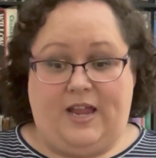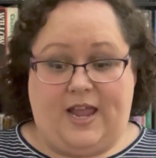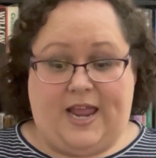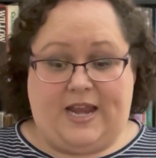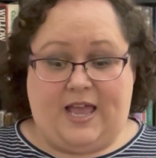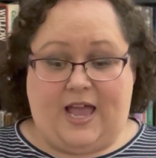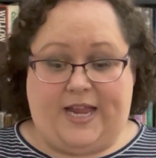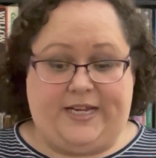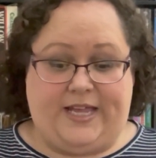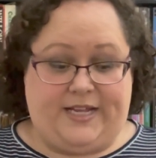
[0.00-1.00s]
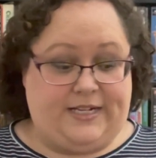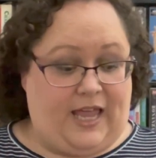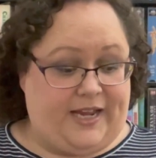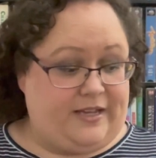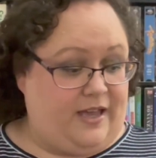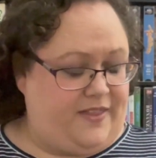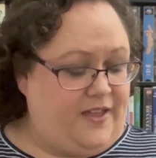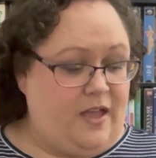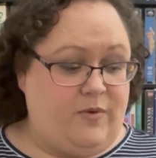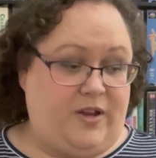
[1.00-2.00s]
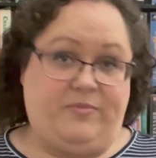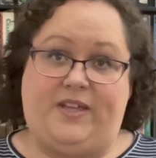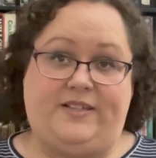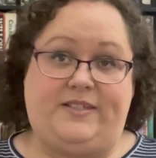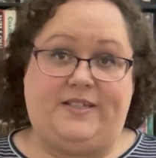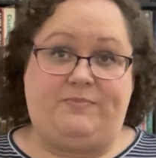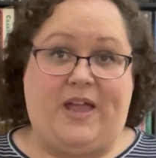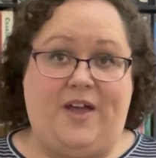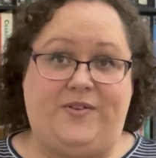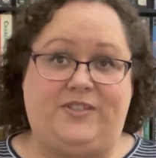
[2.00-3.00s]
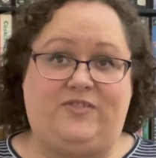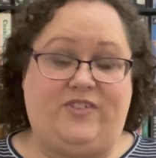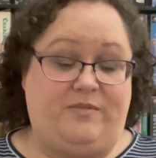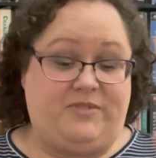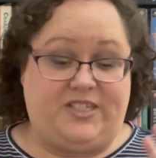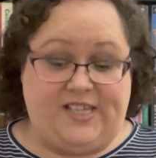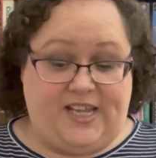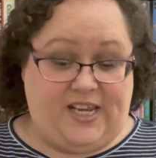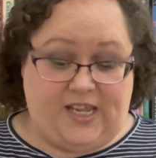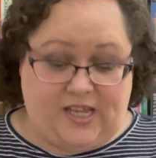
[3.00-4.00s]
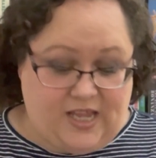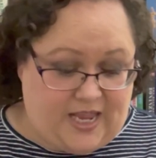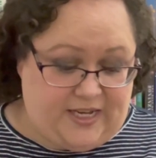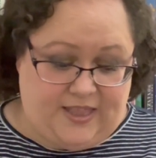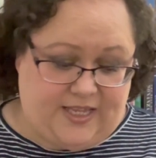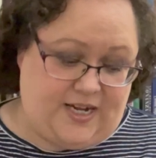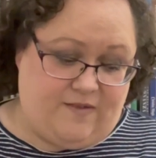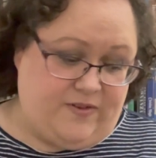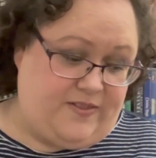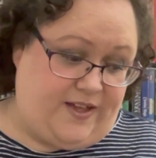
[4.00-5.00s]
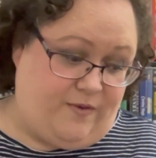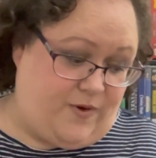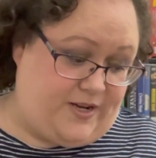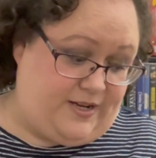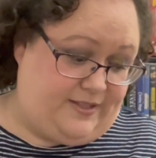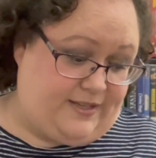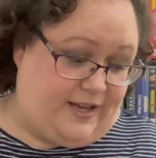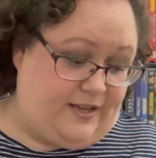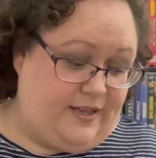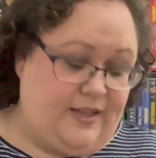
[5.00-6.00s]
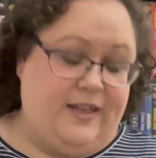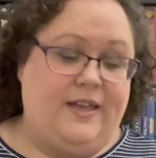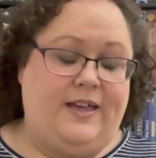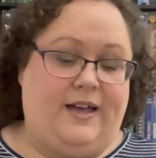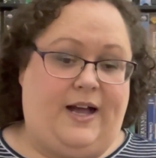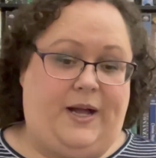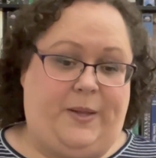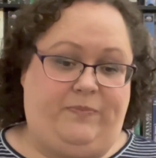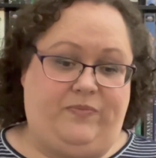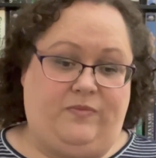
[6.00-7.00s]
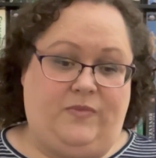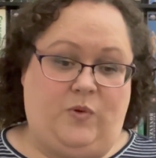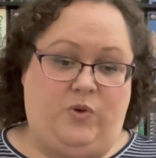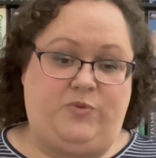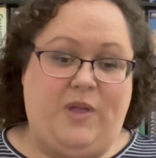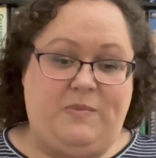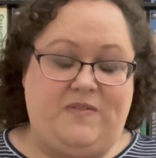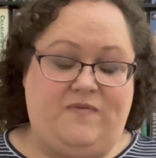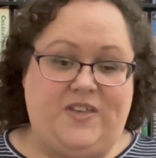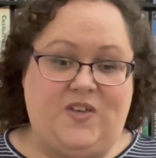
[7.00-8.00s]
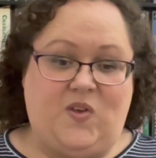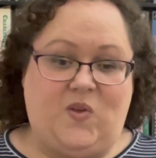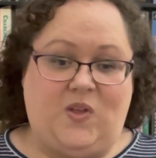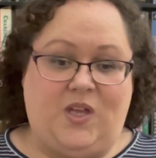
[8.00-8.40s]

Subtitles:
And I gained like, I think I went up like 6 pounds from just eating anything and everything I wanted in sight, which made me feel